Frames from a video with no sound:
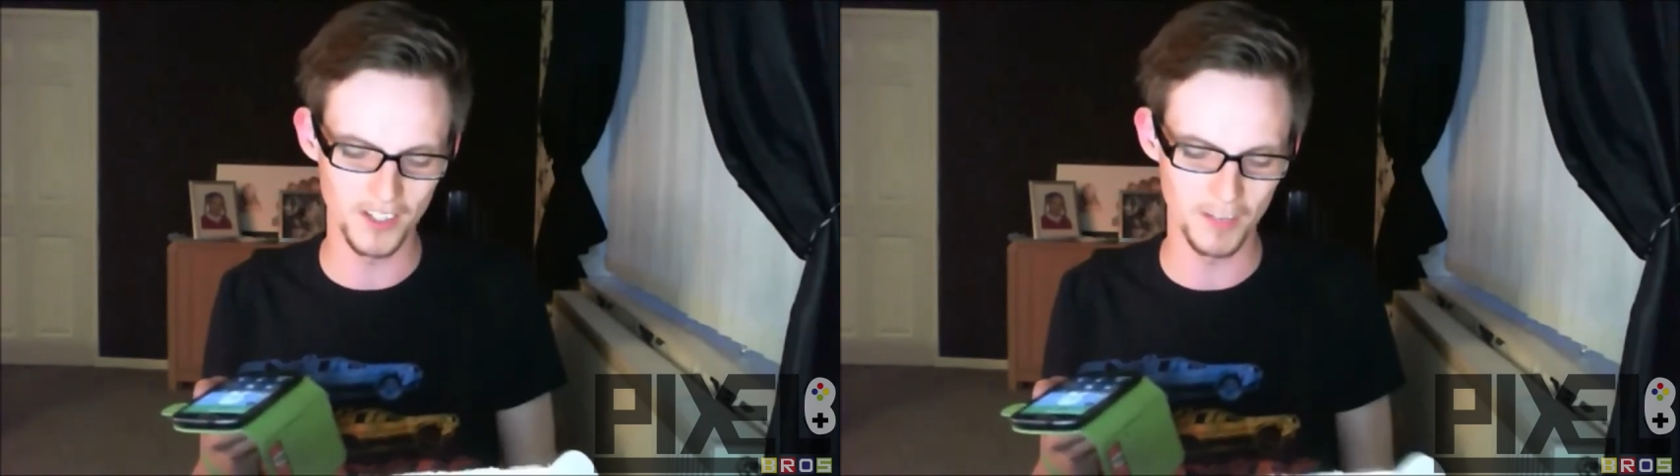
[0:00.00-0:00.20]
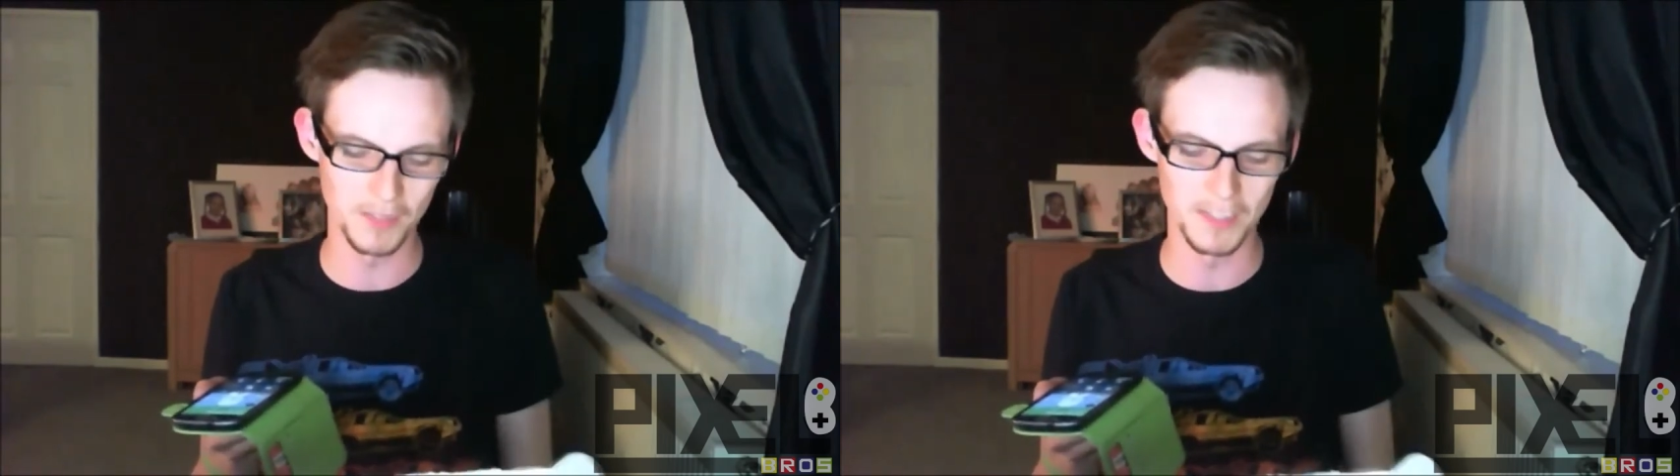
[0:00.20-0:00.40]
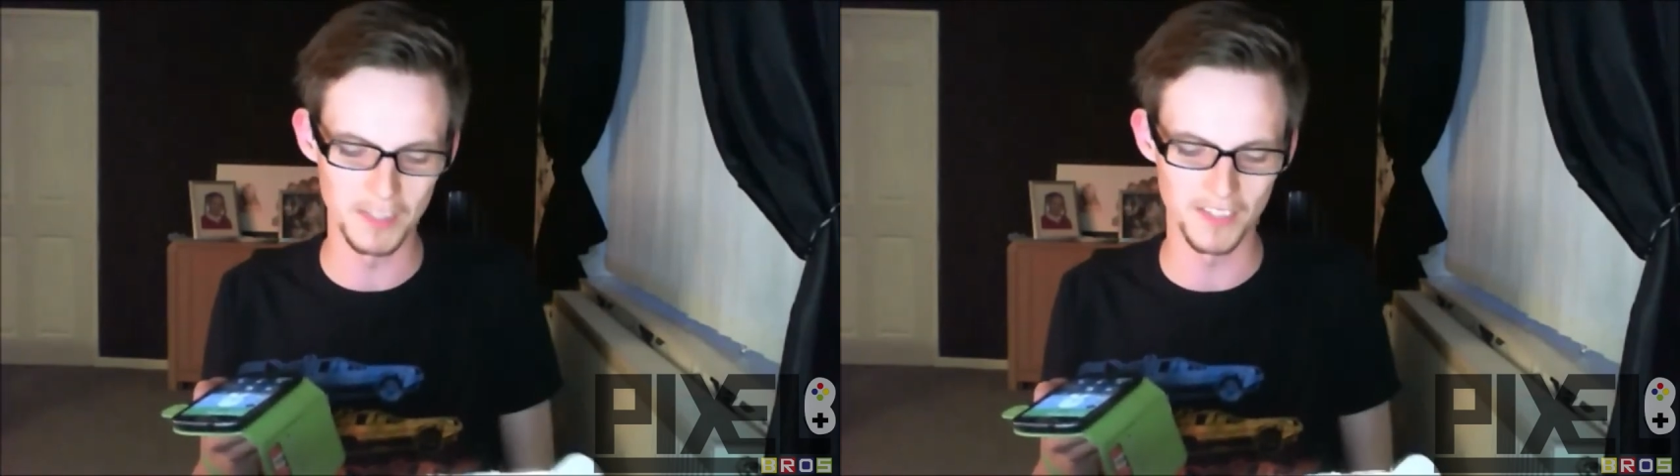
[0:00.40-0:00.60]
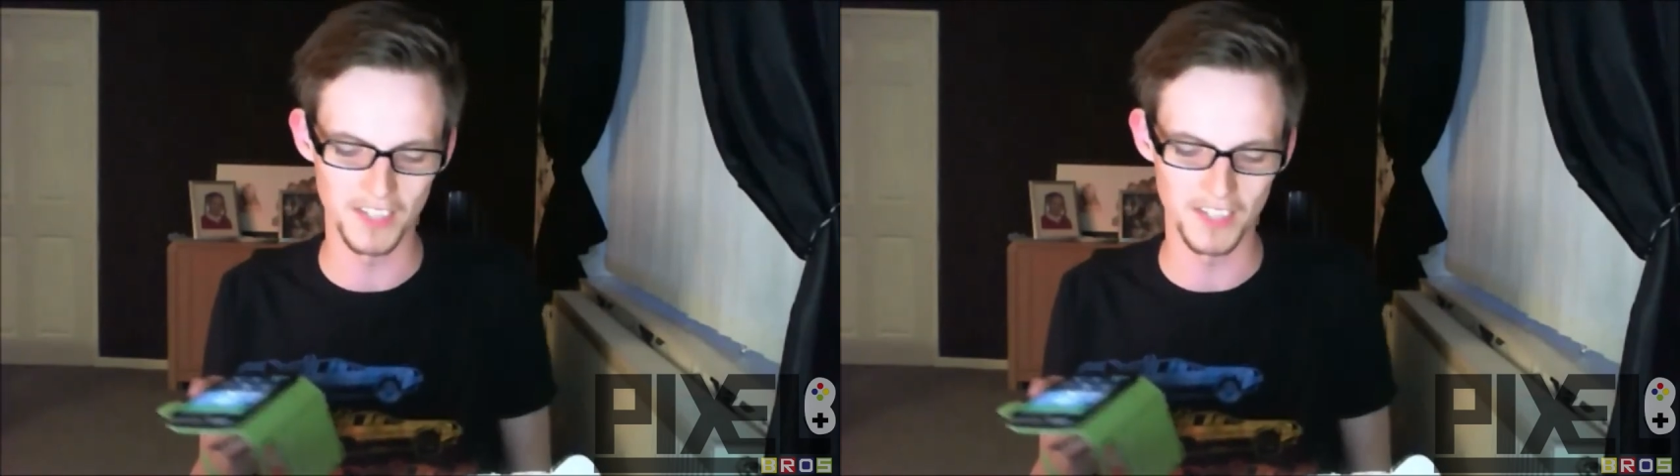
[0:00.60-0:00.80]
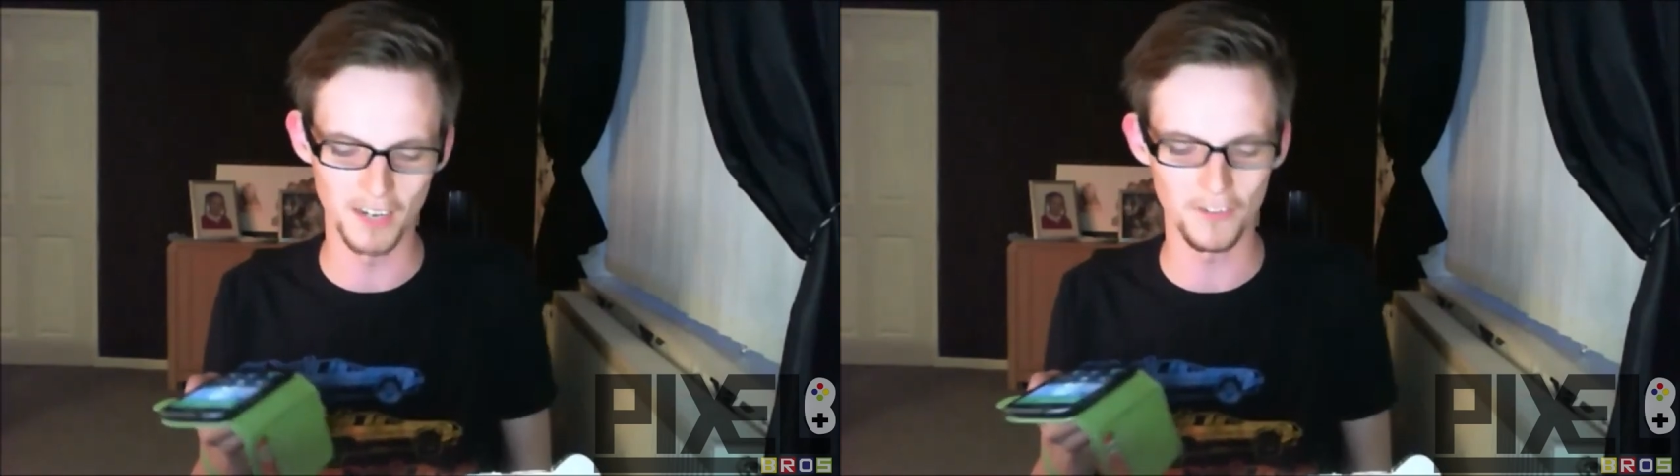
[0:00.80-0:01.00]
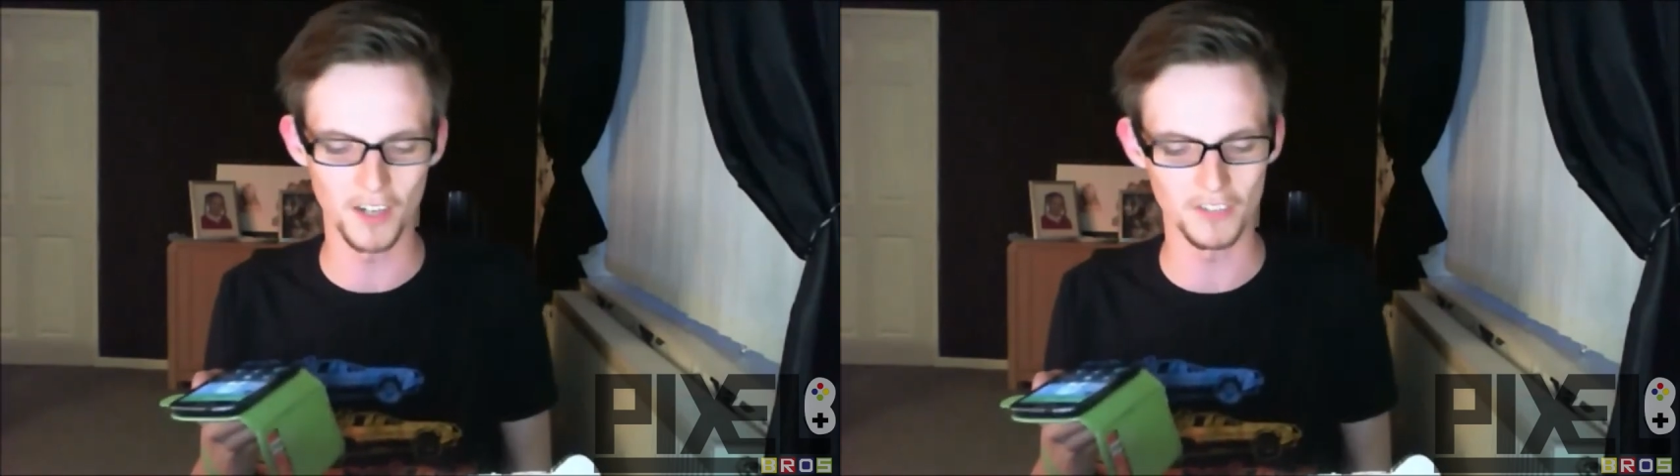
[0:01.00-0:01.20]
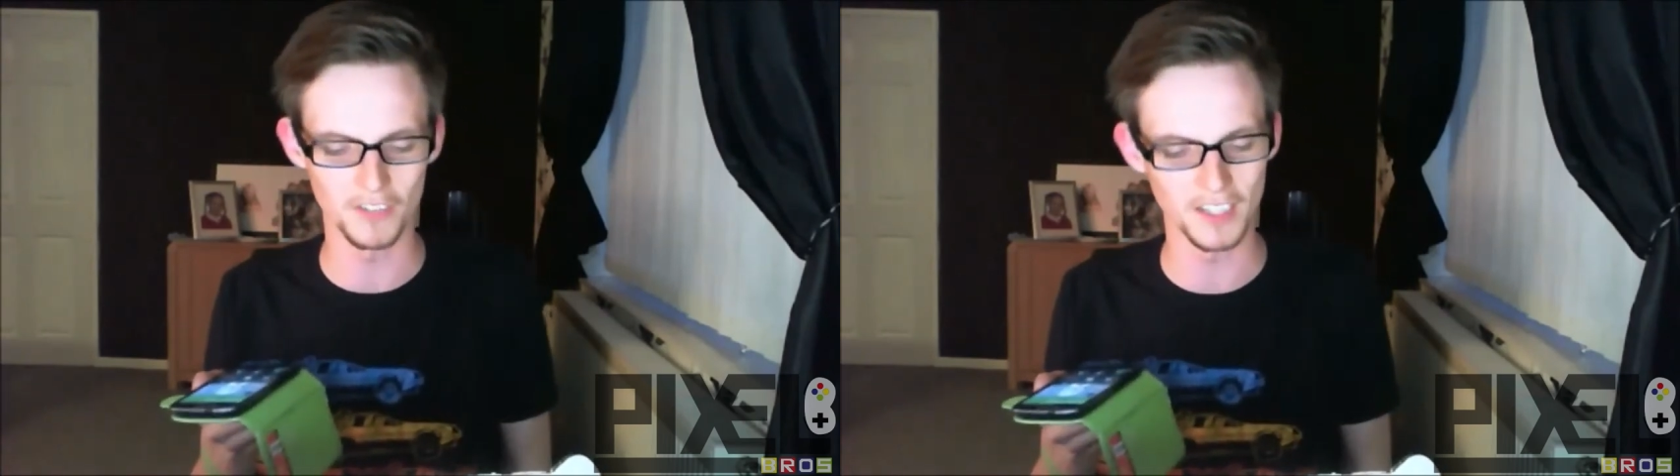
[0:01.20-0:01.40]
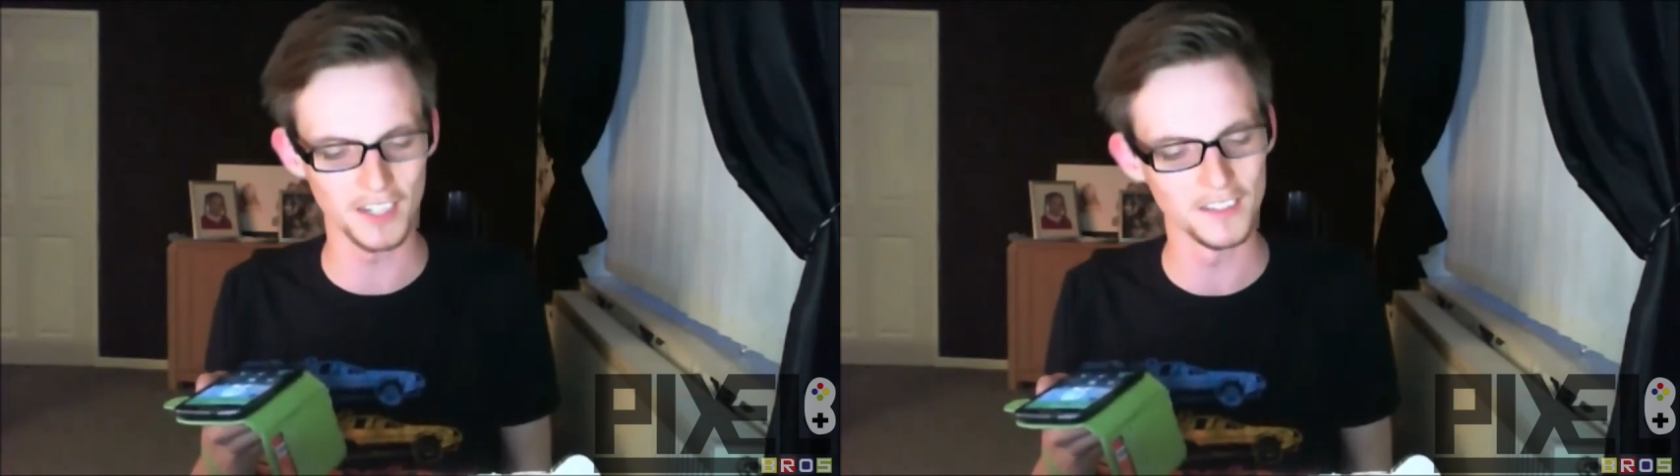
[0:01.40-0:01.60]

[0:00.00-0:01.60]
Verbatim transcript: I'm in the middle of it now. I thought I'd ring you.